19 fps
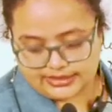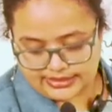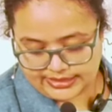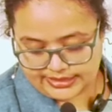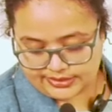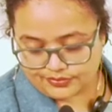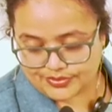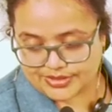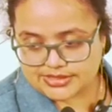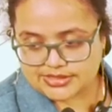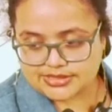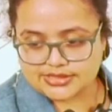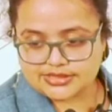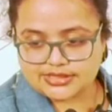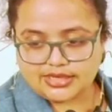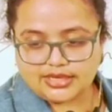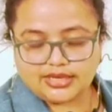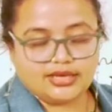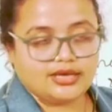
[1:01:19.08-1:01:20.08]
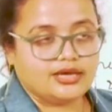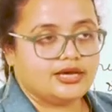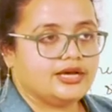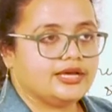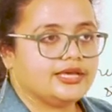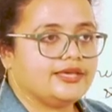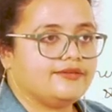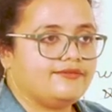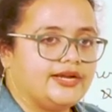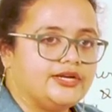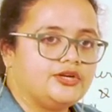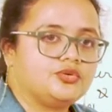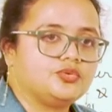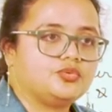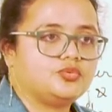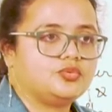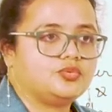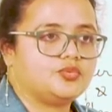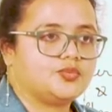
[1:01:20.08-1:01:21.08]
it was given to
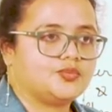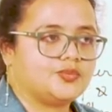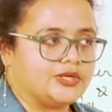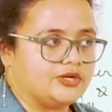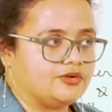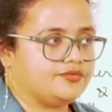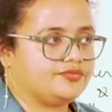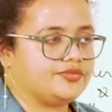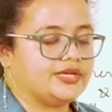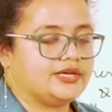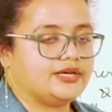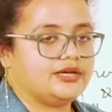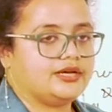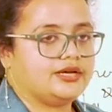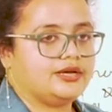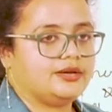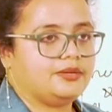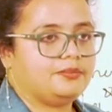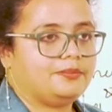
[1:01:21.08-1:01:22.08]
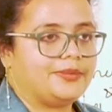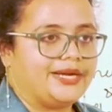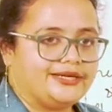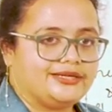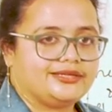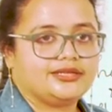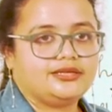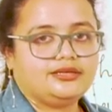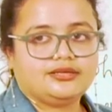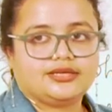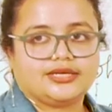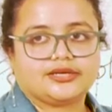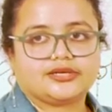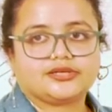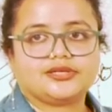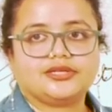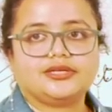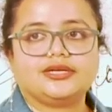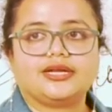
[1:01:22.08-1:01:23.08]
one of the mentor,
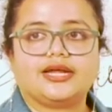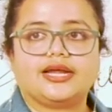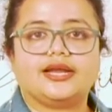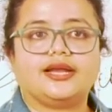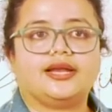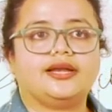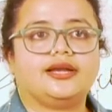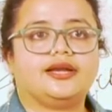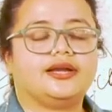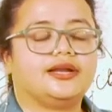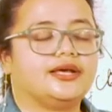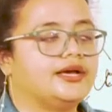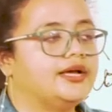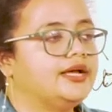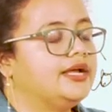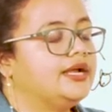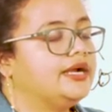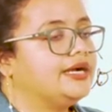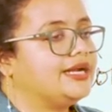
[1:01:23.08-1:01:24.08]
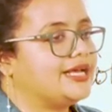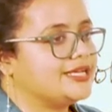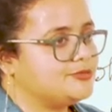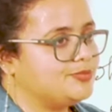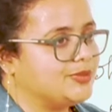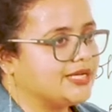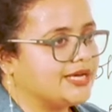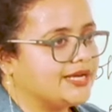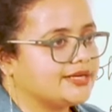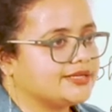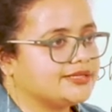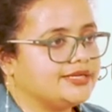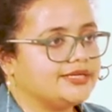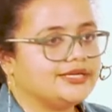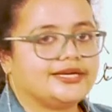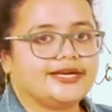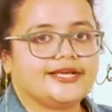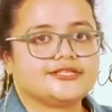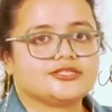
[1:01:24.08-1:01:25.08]
corrector, and it has been
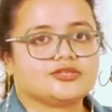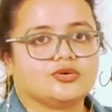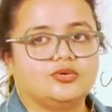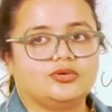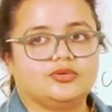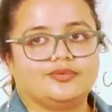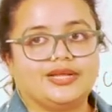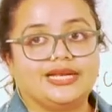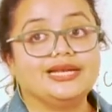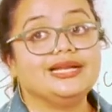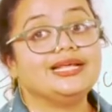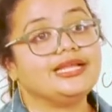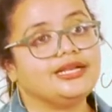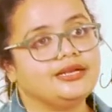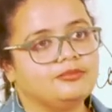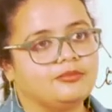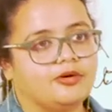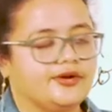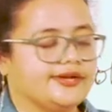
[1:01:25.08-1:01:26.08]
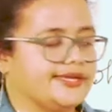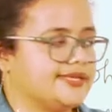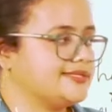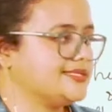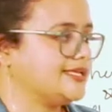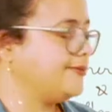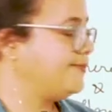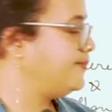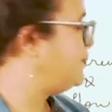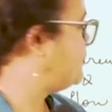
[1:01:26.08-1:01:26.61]
corrected and I scored well in mock essay.